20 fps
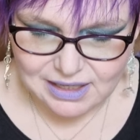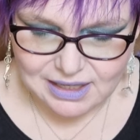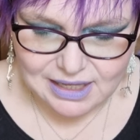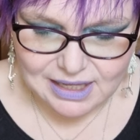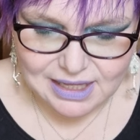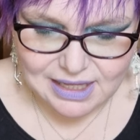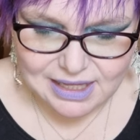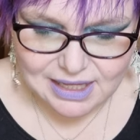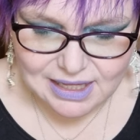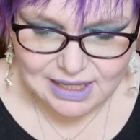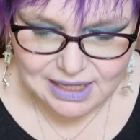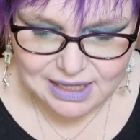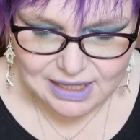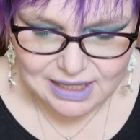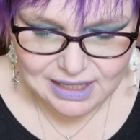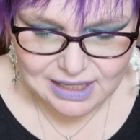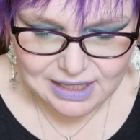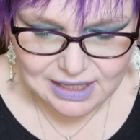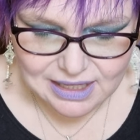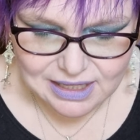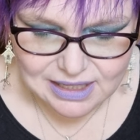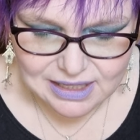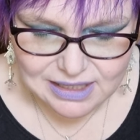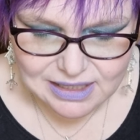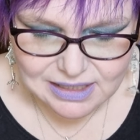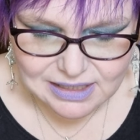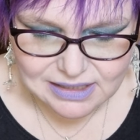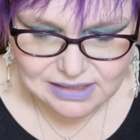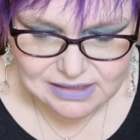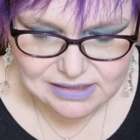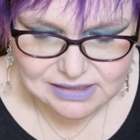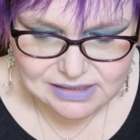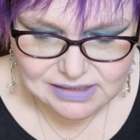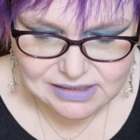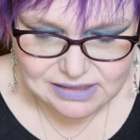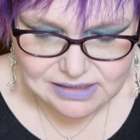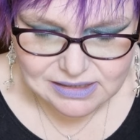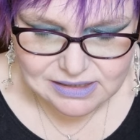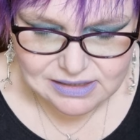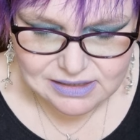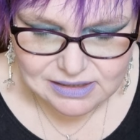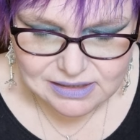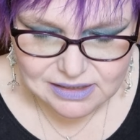it is,